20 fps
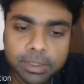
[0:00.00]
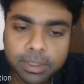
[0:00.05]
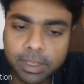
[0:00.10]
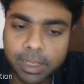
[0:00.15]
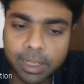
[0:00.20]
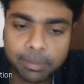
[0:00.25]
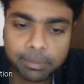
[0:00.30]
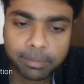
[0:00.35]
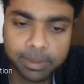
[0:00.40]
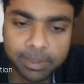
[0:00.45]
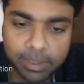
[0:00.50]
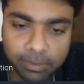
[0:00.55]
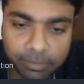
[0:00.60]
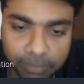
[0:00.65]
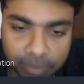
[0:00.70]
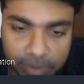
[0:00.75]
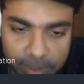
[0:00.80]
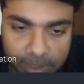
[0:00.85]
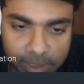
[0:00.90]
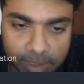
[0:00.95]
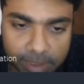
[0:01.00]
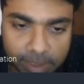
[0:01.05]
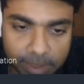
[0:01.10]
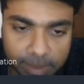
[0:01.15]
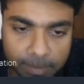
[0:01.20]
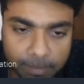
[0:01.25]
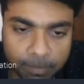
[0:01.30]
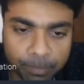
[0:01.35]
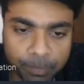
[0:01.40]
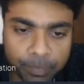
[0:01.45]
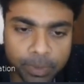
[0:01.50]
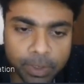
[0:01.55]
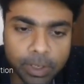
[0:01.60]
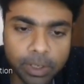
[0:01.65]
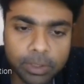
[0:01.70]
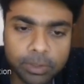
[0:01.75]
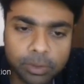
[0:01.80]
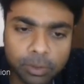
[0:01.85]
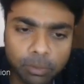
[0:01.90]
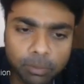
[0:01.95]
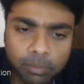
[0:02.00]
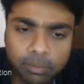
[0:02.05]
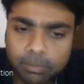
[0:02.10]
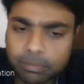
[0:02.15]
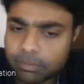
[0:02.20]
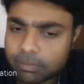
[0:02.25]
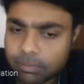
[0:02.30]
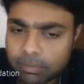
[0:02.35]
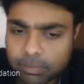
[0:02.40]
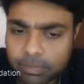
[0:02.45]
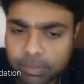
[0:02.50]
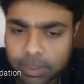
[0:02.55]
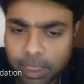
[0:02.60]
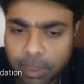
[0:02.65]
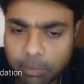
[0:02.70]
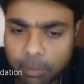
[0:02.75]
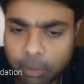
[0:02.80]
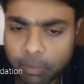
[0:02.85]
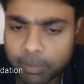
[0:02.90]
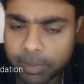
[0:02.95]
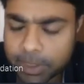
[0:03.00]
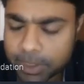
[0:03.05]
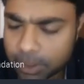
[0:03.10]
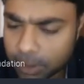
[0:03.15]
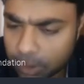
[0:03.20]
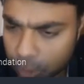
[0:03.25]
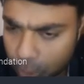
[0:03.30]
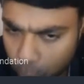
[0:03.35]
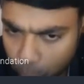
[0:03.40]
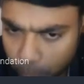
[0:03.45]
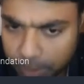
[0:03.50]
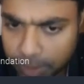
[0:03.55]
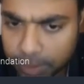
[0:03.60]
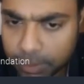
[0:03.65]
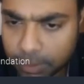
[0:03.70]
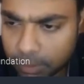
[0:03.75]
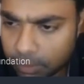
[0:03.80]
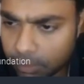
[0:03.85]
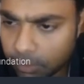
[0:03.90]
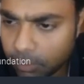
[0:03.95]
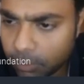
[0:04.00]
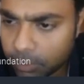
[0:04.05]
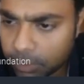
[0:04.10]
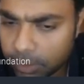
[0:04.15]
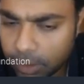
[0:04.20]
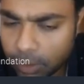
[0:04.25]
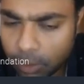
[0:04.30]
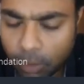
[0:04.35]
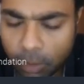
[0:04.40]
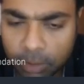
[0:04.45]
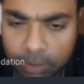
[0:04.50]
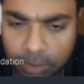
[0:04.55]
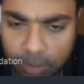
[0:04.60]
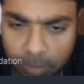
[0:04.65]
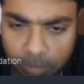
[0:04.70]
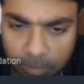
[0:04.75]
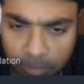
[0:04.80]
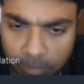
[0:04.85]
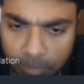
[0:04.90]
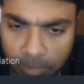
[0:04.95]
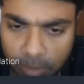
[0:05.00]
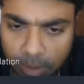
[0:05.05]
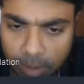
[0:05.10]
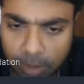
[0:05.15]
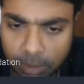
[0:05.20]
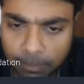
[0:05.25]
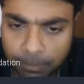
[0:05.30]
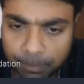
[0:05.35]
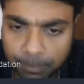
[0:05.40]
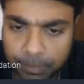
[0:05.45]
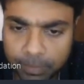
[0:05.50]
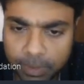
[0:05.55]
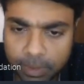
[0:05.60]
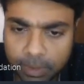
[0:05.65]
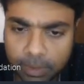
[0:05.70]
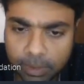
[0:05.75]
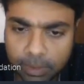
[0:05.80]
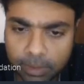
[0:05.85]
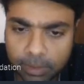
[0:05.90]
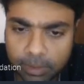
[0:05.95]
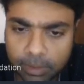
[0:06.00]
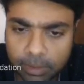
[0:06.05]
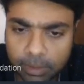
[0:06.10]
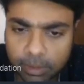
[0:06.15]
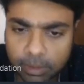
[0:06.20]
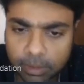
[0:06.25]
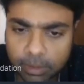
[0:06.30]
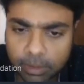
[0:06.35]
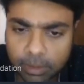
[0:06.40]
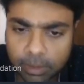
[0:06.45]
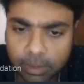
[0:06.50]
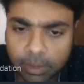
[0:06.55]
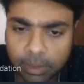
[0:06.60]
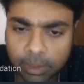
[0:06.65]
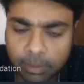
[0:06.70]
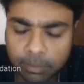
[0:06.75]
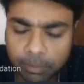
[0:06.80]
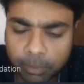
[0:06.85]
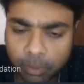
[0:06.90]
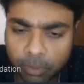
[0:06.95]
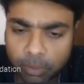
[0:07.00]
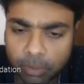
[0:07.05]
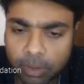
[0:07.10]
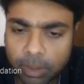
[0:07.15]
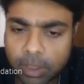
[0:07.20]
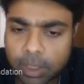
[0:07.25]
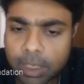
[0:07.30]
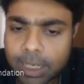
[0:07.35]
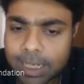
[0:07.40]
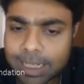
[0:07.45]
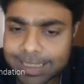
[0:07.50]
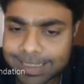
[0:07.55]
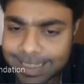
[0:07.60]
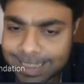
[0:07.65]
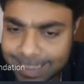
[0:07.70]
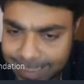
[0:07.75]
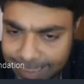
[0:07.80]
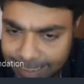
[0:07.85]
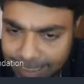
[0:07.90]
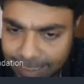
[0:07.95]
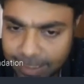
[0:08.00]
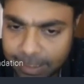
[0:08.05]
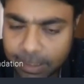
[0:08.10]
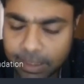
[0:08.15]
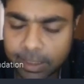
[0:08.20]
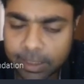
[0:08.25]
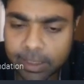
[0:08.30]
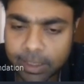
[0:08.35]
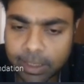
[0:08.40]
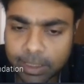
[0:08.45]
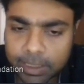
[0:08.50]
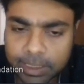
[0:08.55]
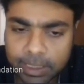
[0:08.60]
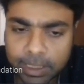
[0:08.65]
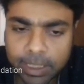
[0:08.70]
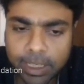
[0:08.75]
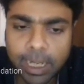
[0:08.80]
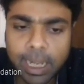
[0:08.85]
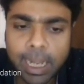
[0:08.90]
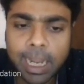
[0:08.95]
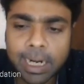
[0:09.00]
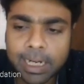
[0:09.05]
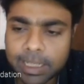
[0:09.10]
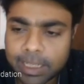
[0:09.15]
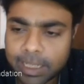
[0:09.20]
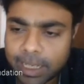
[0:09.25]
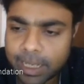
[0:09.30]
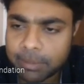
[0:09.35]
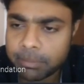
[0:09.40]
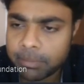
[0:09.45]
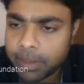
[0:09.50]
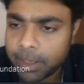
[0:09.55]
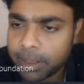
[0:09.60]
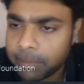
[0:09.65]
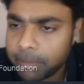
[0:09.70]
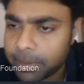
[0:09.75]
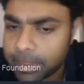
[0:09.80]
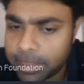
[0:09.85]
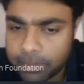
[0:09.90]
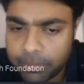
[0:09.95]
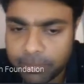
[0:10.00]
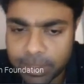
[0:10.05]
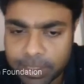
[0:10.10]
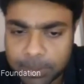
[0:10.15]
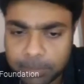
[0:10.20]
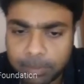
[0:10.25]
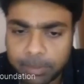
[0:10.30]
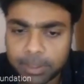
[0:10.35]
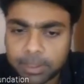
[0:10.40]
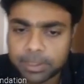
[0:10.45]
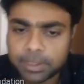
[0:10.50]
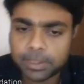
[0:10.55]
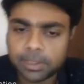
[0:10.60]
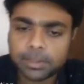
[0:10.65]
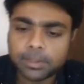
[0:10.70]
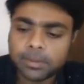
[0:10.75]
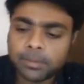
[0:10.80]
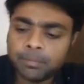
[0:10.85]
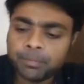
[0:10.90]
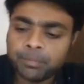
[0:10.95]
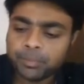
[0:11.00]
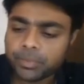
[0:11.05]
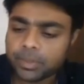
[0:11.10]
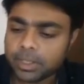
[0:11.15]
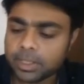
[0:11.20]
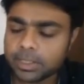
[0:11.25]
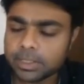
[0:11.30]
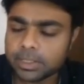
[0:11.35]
of this MSF facility. So the above measures together, the long-term repo, the CRR reduction, and the MSF expansion,